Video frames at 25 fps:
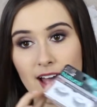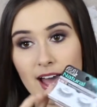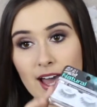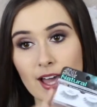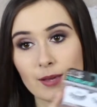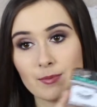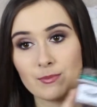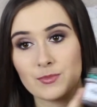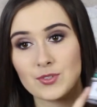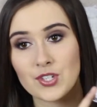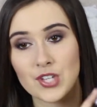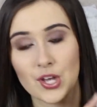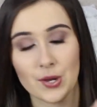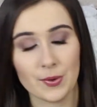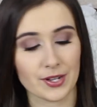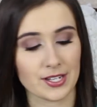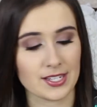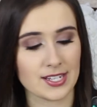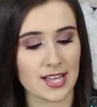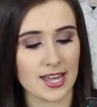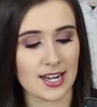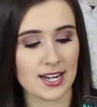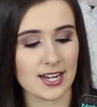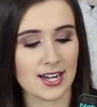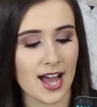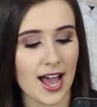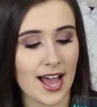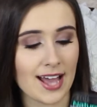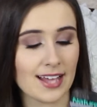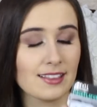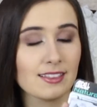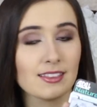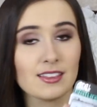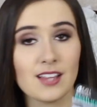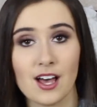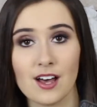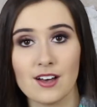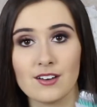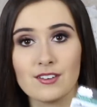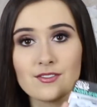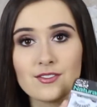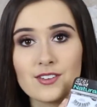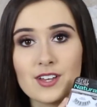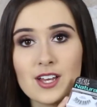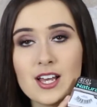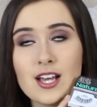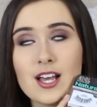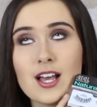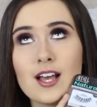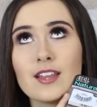I am so excited. I love